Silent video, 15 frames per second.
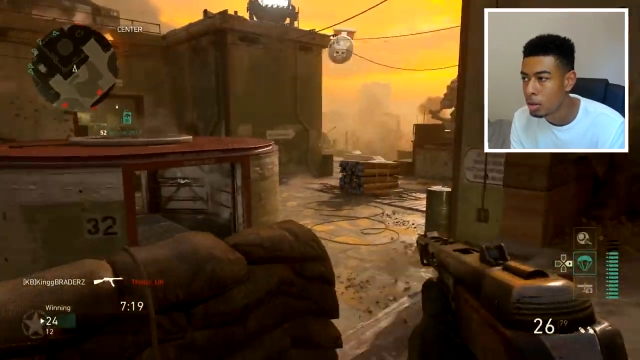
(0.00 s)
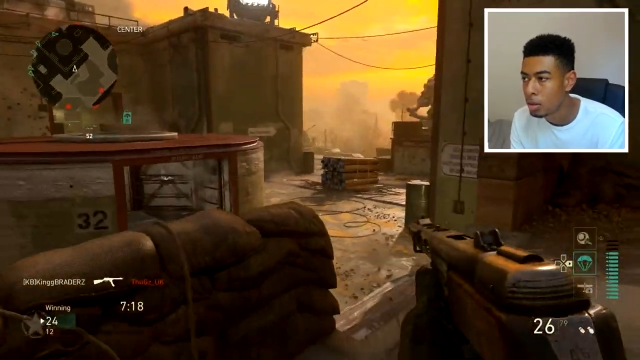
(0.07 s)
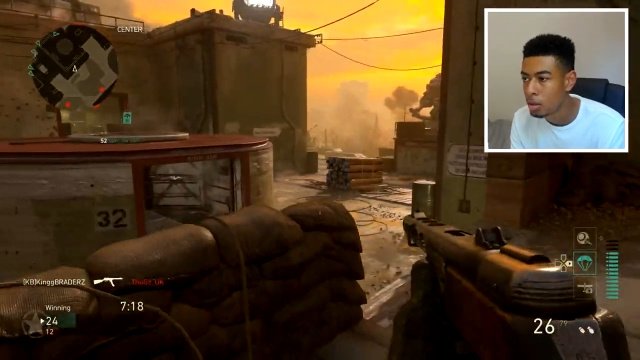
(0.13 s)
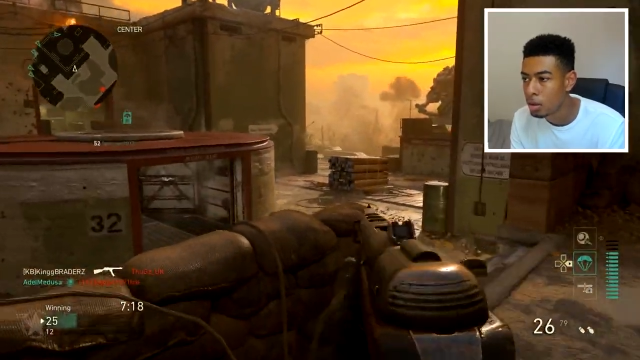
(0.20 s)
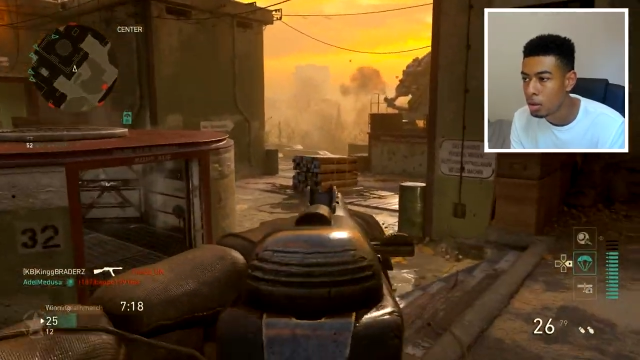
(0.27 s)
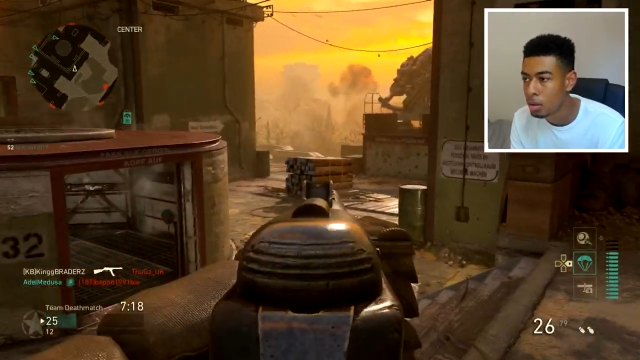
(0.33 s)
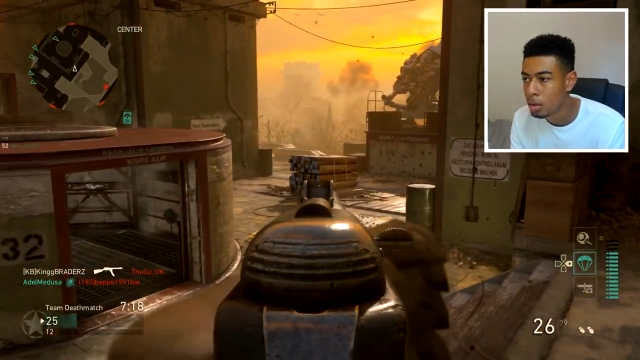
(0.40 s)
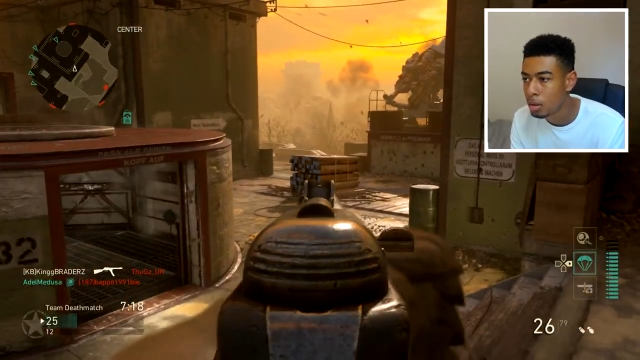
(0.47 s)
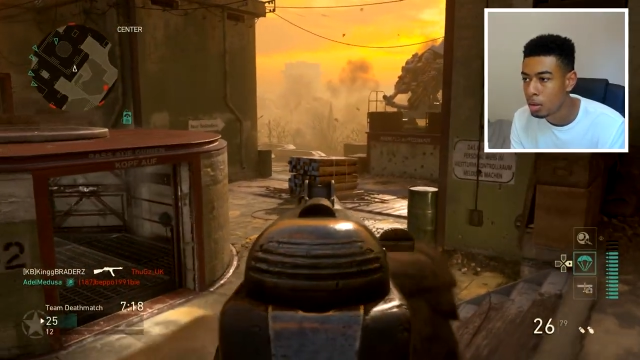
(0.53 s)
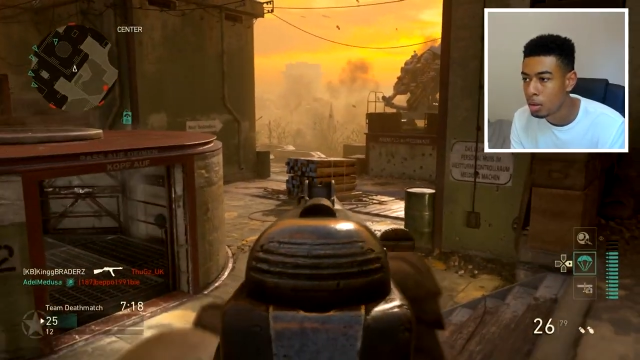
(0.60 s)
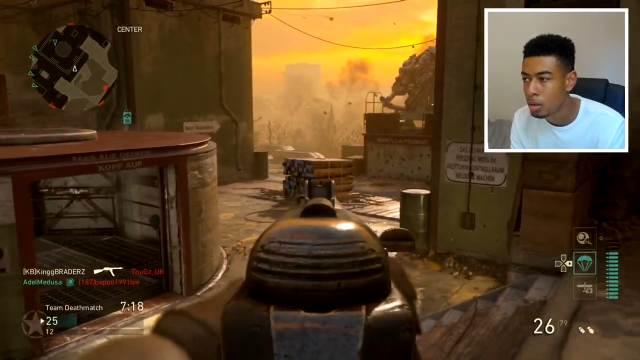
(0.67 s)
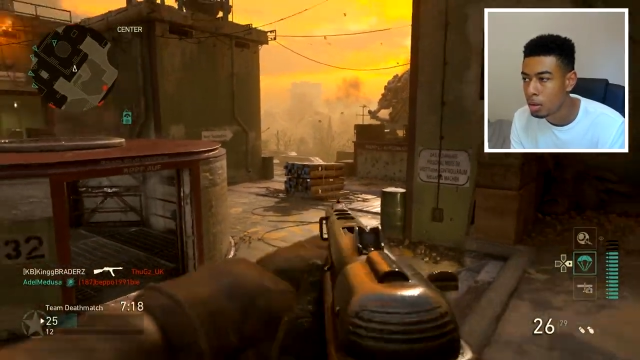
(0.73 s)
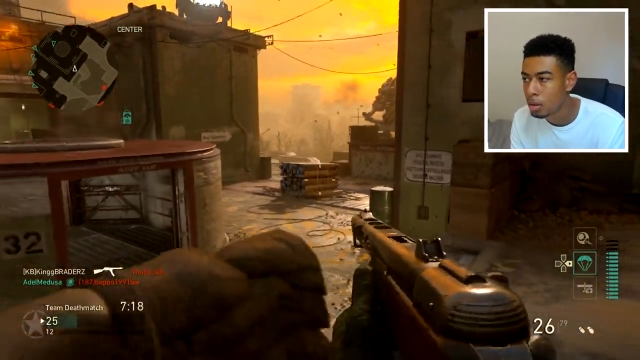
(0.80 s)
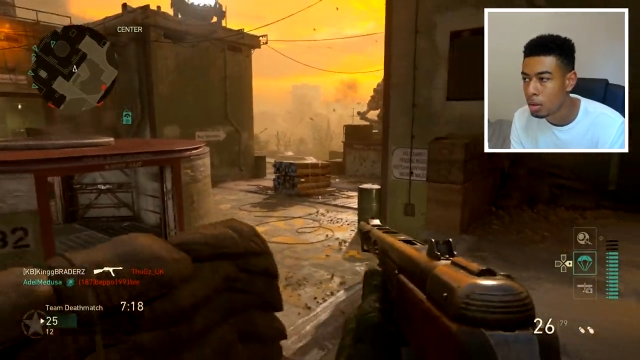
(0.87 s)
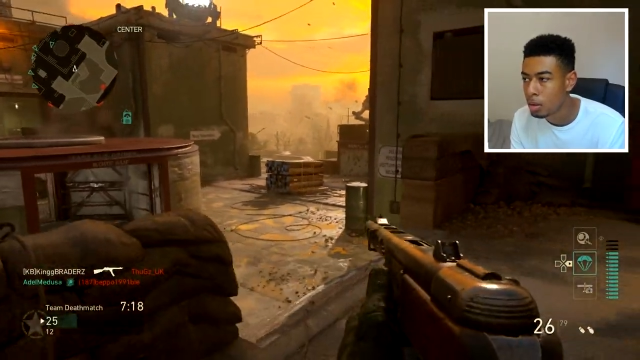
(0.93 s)

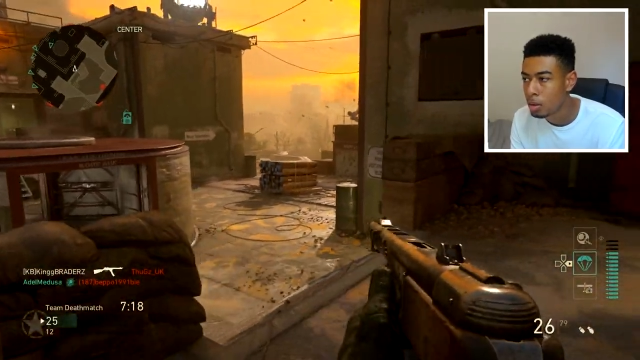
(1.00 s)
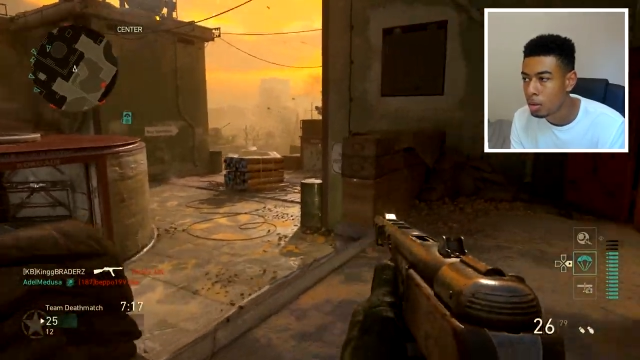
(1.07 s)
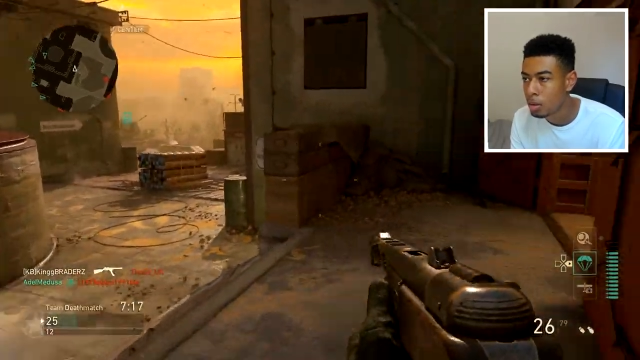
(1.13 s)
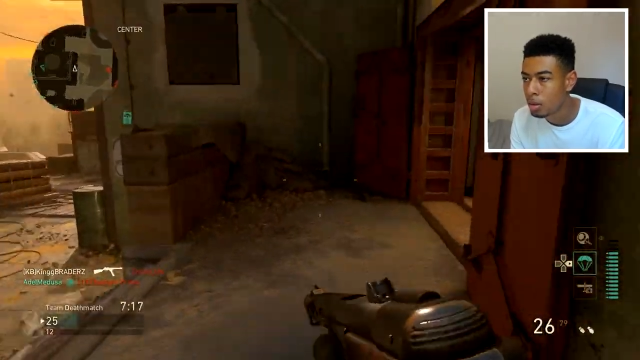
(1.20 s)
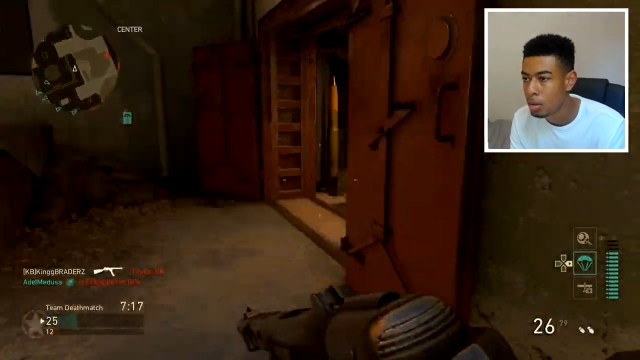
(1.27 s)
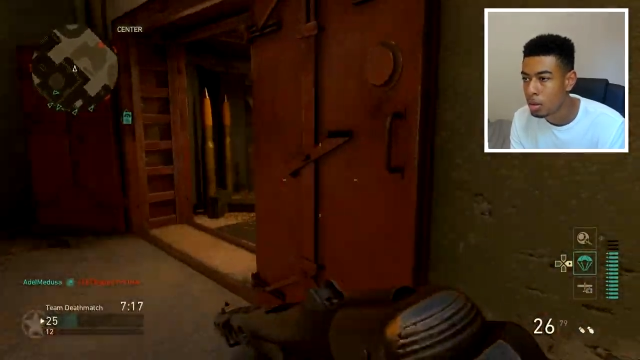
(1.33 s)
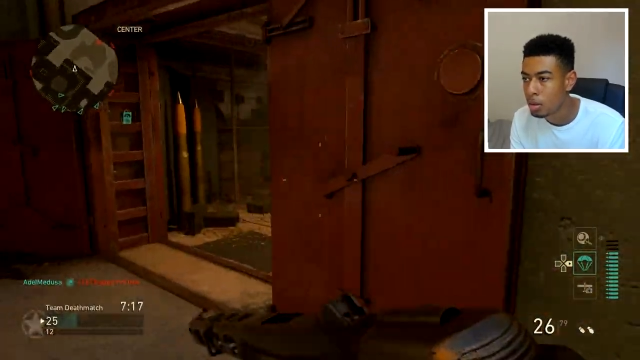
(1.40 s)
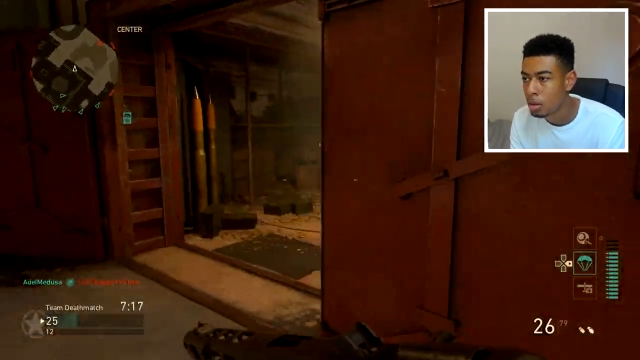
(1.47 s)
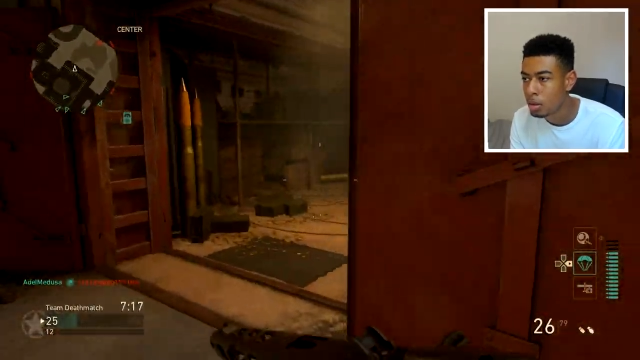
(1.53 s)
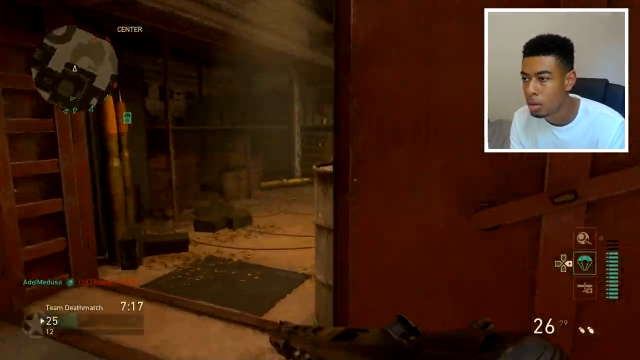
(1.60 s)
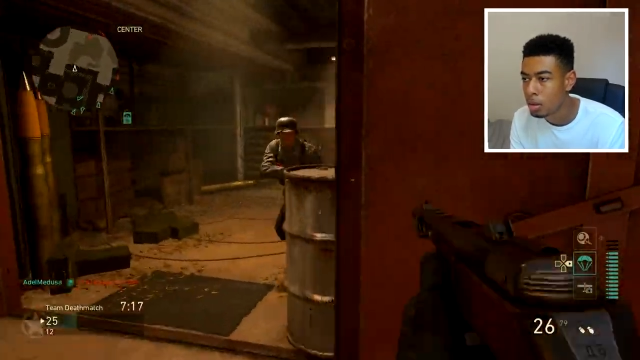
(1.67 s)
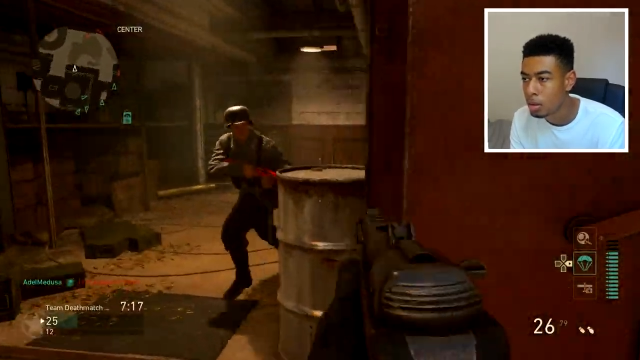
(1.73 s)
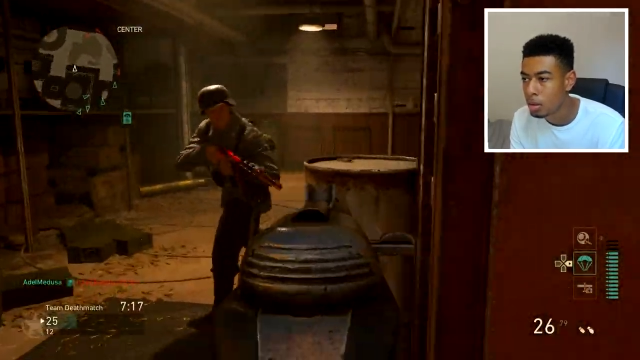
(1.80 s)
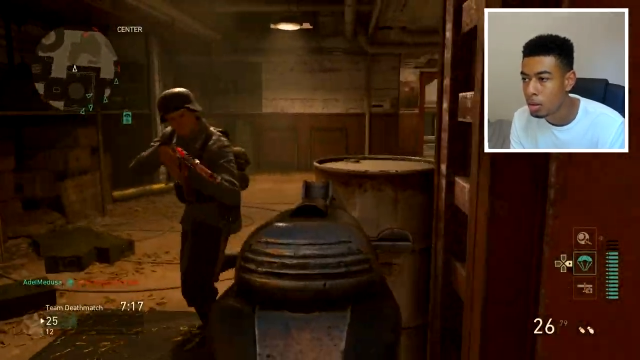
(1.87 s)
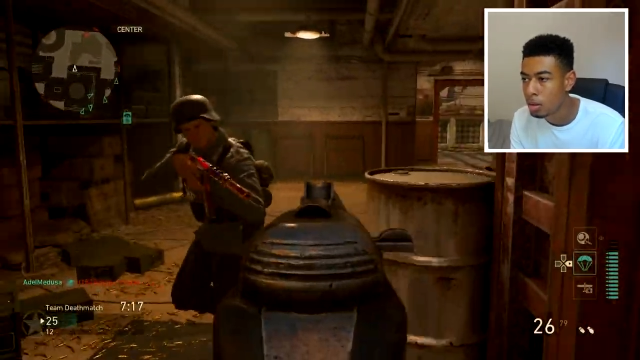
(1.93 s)

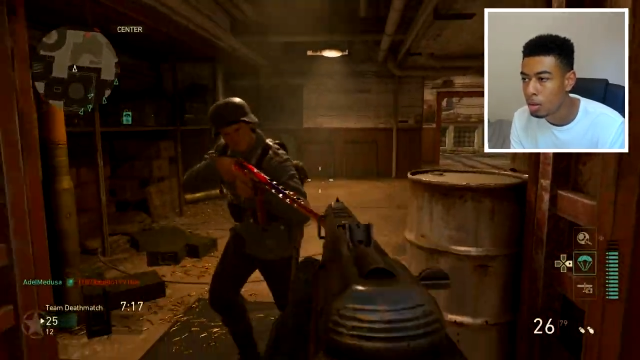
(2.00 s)
(silence)